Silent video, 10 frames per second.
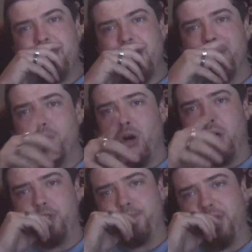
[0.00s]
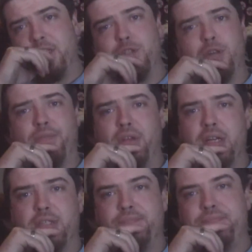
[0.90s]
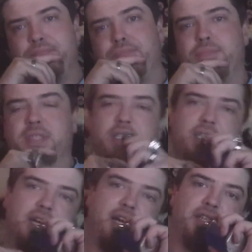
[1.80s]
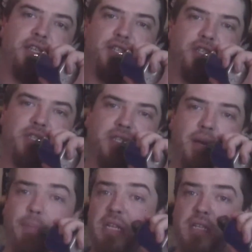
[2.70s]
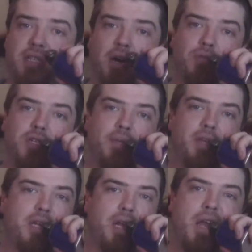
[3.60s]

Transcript: I'm not 100% sure if there is. Is it just a bit nostalgia coming in?